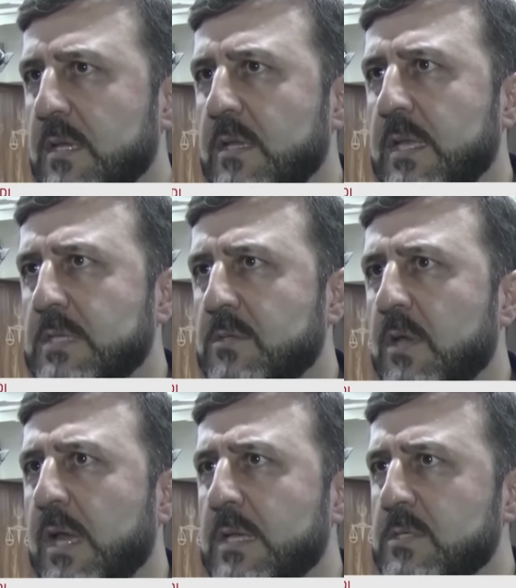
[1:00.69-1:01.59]
We have
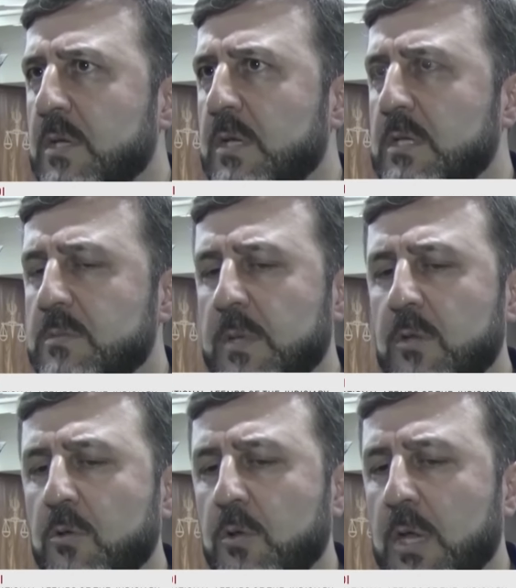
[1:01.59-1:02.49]
various capacities
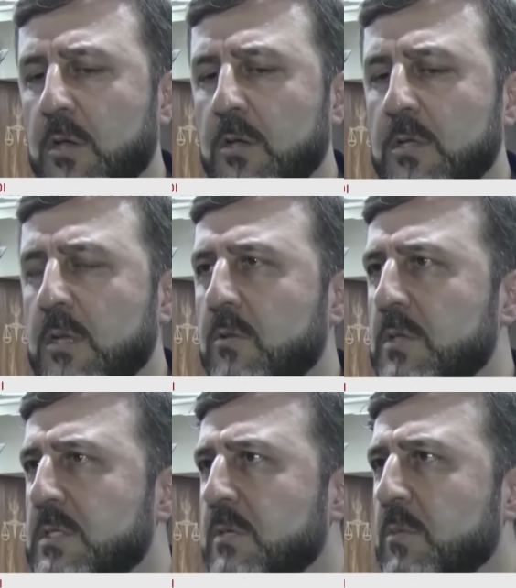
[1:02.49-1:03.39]
to deal with terrorist
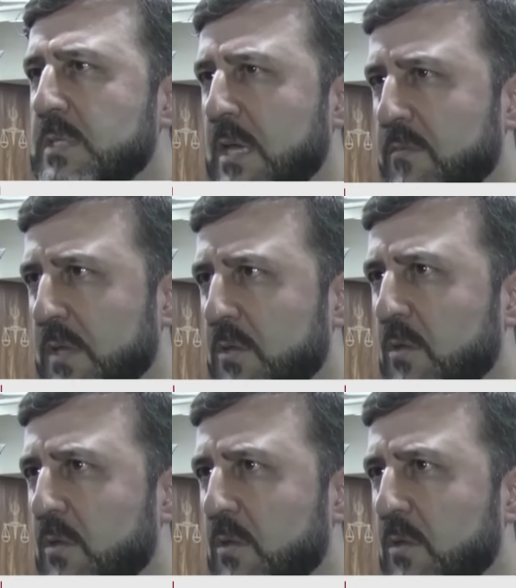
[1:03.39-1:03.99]
groups, and